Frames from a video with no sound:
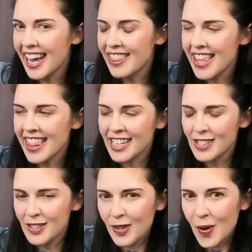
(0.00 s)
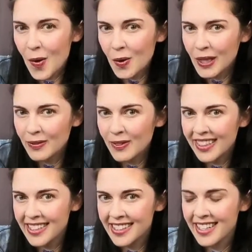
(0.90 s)
and then they slowly
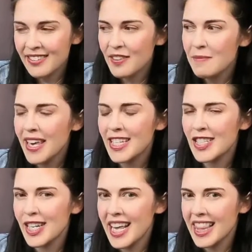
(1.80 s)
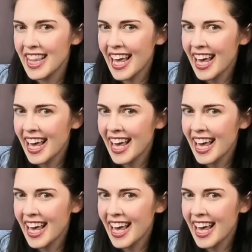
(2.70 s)
release the information and then they